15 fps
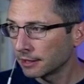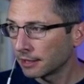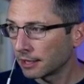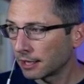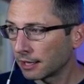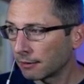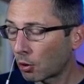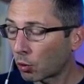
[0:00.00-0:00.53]

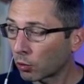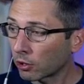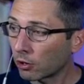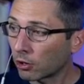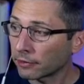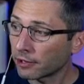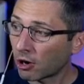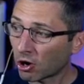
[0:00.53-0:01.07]
or
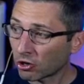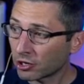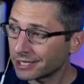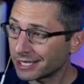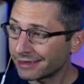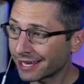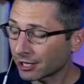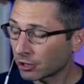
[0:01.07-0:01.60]
all the
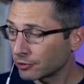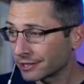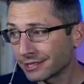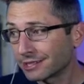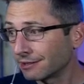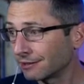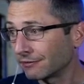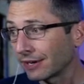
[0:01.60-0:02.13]
R&D that goes
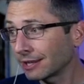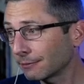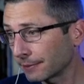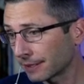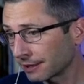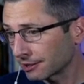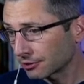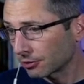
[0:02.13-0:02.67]
into
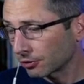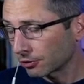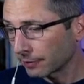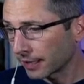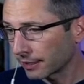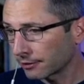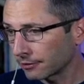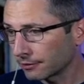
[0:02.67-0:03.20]
developing the solar
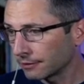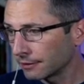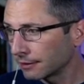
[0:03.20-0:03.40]
panel.